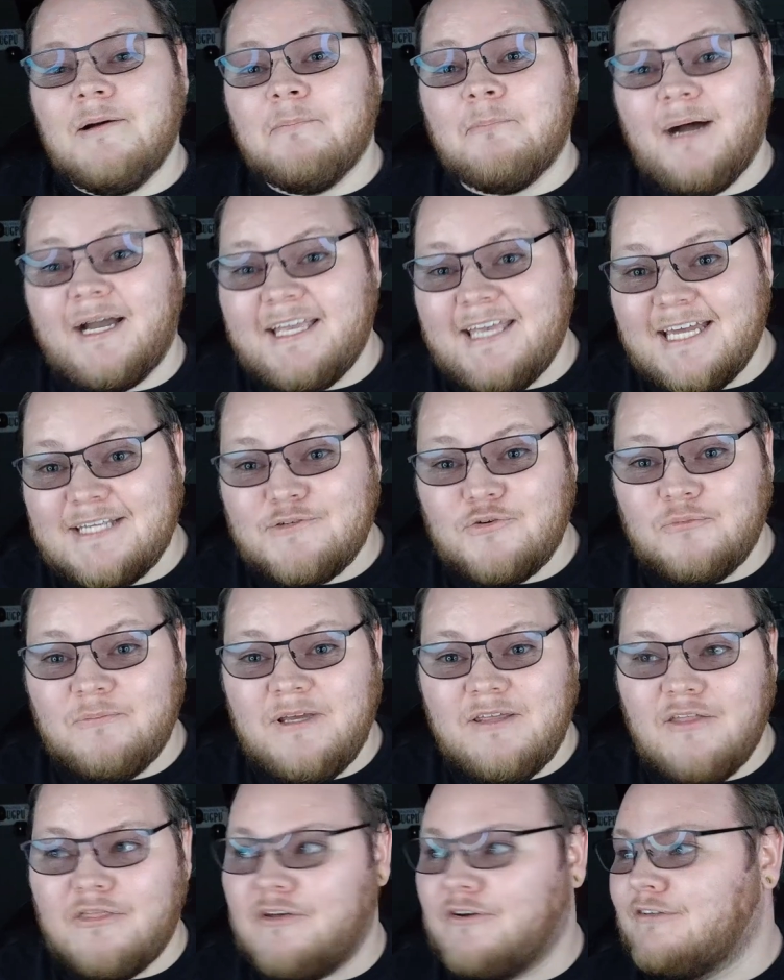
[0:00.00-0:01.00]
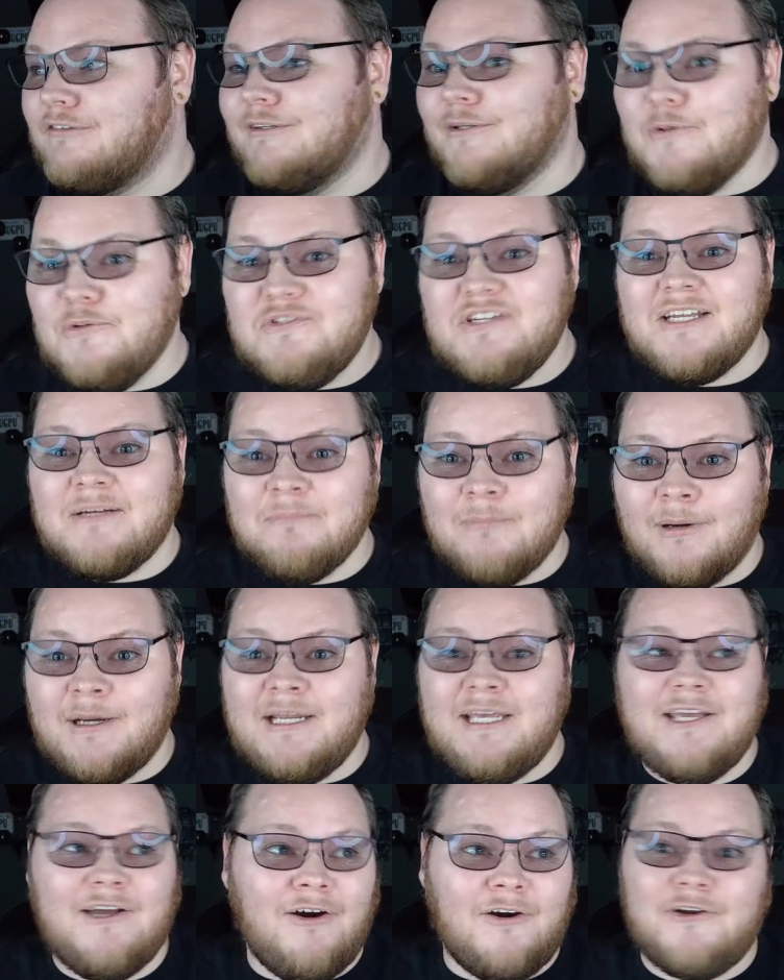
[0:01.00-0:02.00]
My guess would be that they're losing
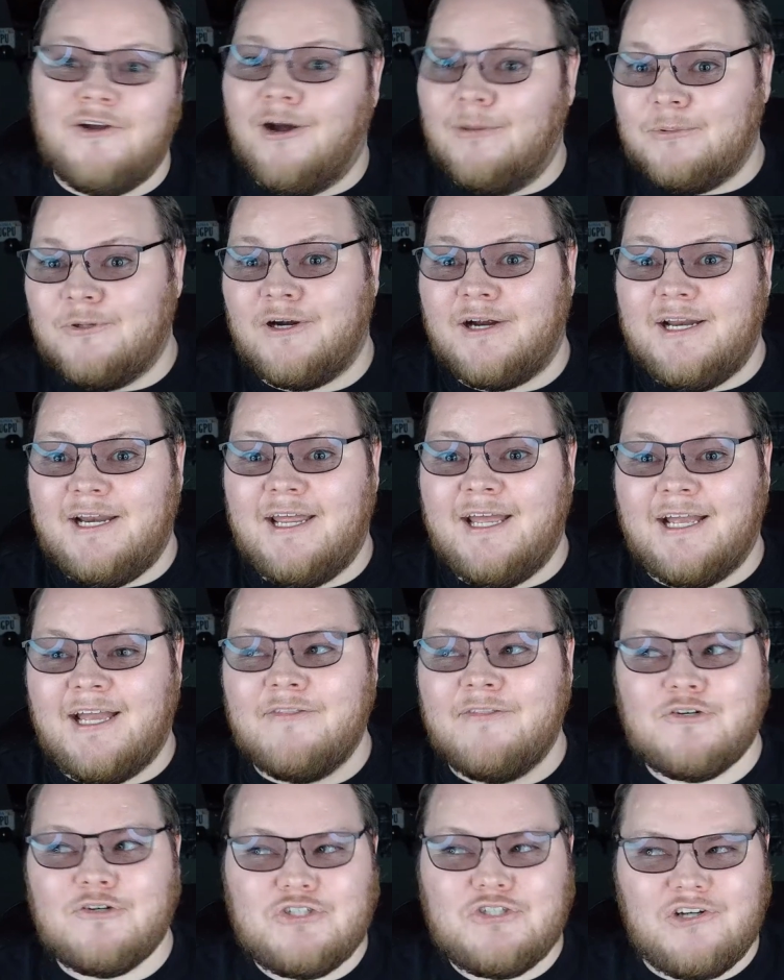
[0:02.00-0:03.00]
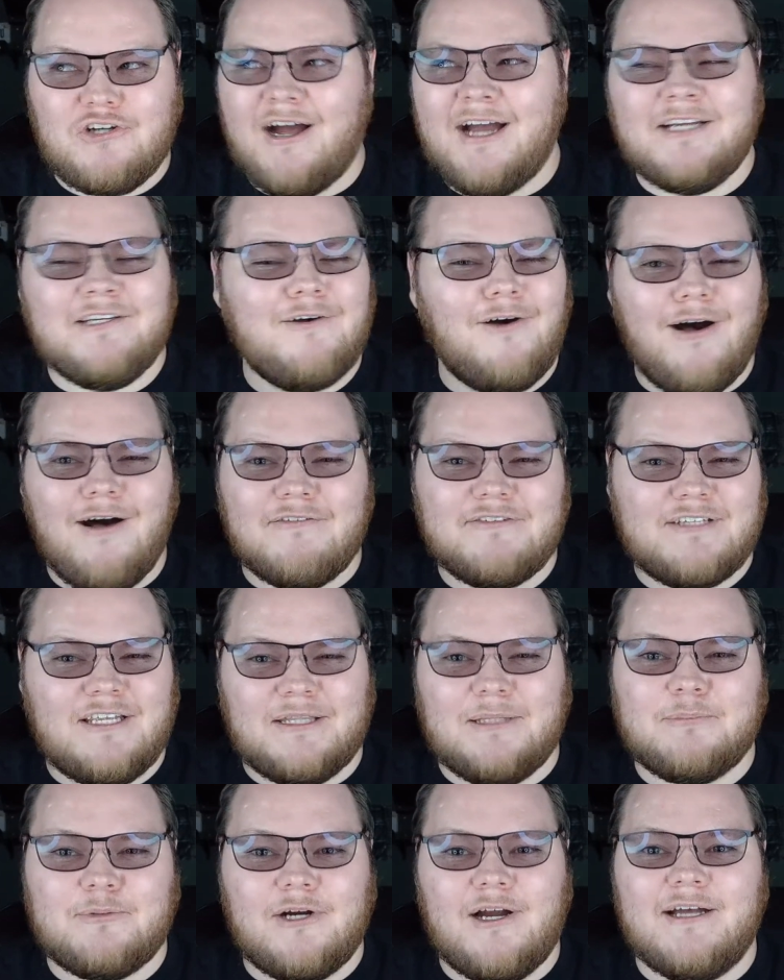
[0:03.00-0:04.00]
money on upgrading and they're trying to
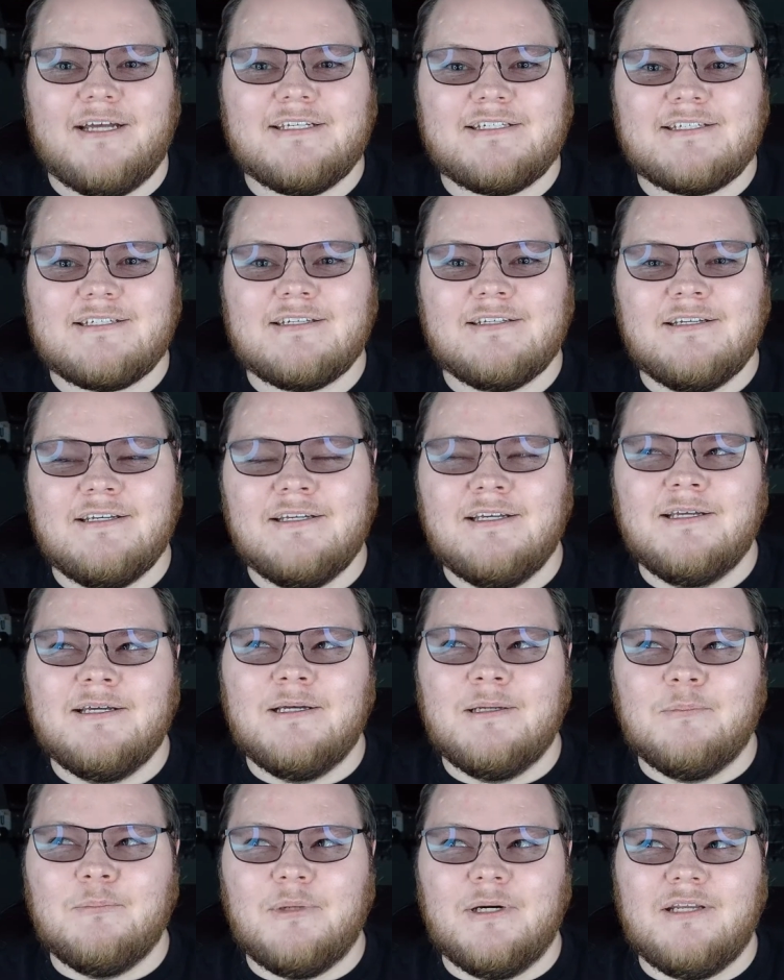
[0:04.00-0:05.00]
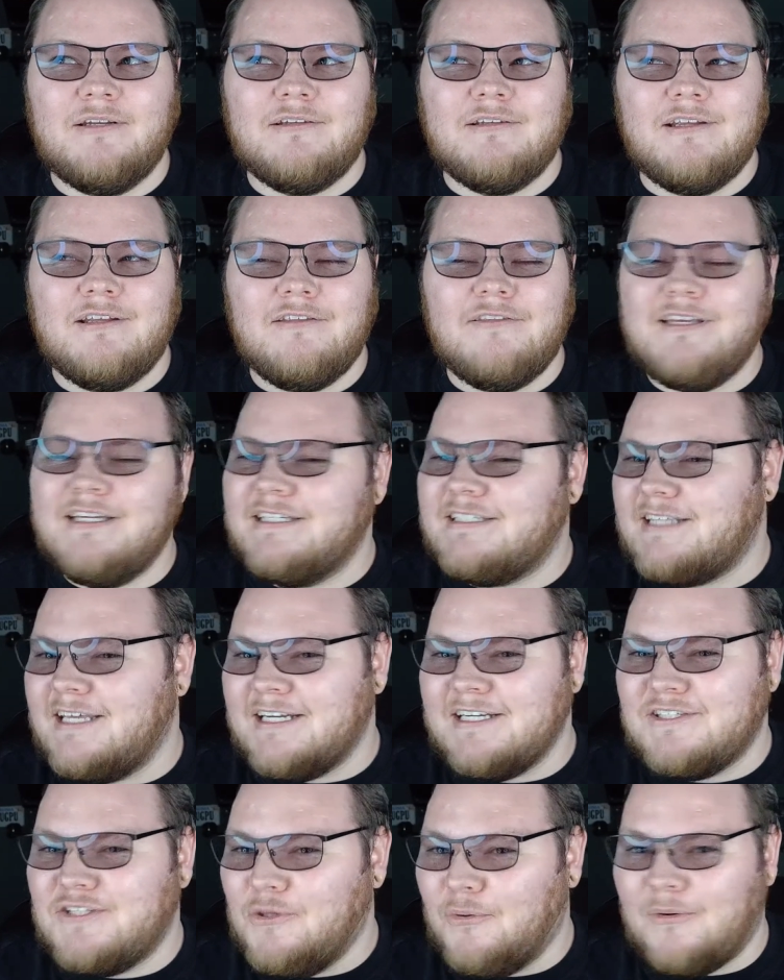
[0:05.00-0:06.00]
offset the price. But these
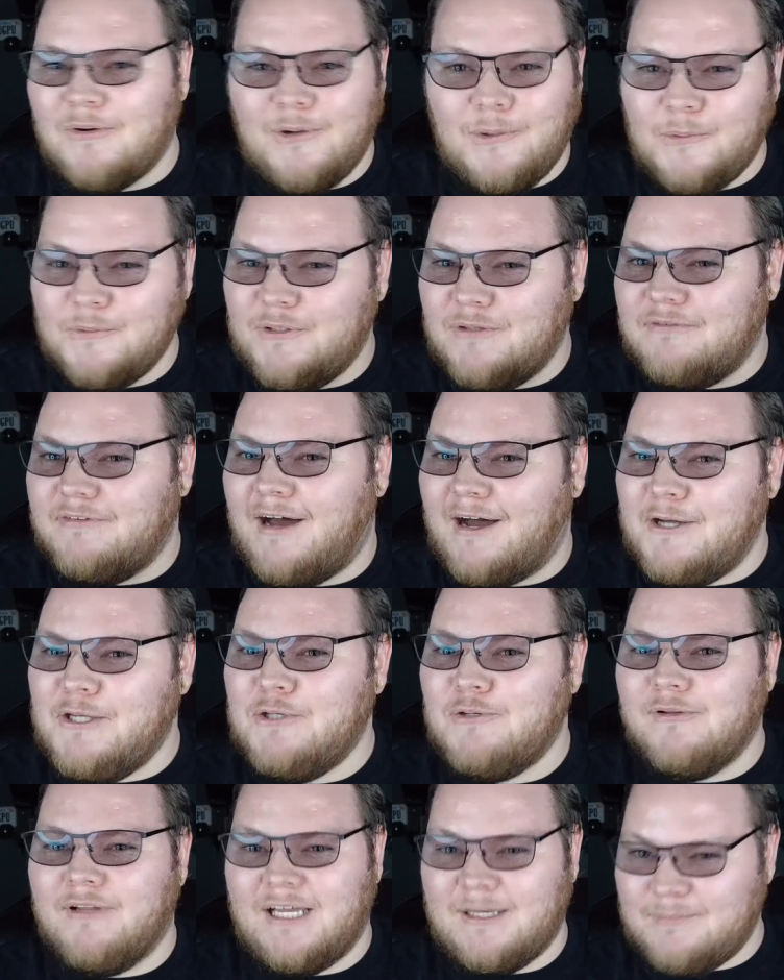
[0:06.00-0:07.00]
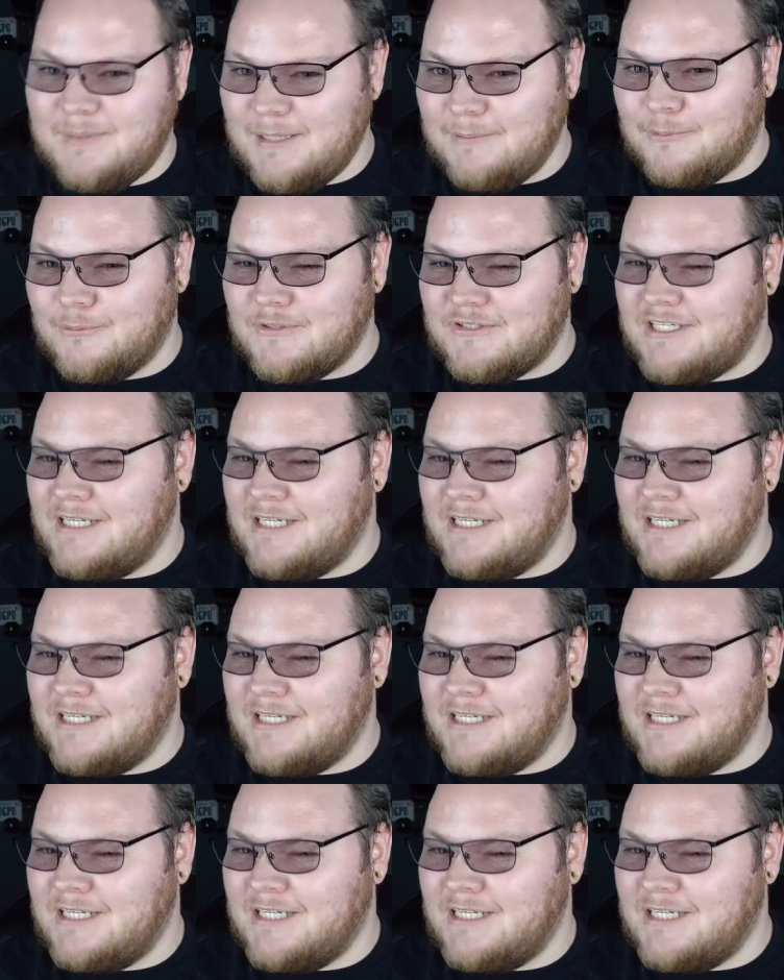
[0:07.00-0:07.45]
things don't hold the value like people